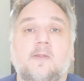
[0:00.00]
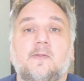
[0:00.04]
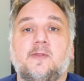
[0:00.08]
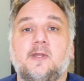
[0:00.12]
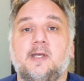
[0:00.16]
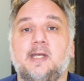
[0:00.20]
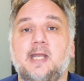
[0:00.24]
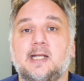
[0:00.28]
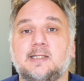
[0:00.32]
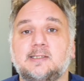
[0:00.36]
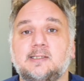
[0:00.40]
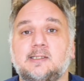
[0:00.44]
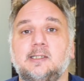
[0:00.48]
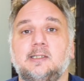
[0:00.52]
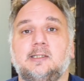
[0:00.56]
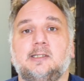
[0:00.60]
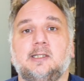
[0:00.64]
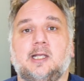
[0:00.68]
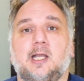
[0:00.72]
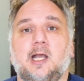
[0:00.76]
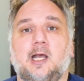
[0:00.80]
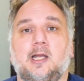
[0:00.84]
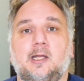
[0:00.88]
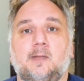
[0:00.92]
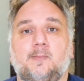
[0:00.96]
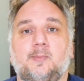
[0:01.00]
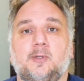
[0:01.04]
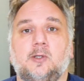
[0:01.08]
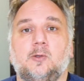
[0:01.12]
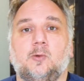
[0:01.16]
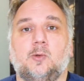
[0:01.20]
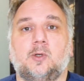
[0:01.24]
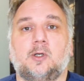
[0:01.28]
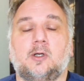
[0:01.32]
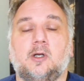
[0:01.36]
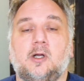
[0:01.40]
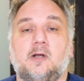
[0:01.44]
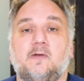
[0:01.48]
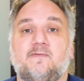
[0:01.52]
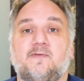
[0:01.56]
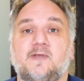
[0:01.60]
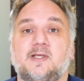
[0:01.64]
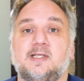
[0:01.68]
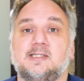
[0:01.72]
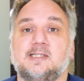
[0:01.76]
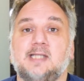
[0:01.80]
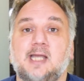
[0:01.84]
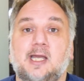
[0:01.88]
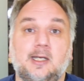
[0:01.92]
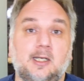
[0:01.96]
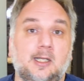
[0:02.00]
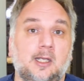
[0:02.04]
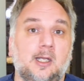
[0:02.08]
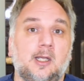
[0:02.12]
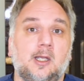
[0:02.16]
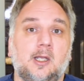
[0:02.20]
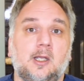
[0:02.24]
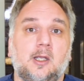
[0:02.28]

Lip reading: The next thing to kind of be aware of is that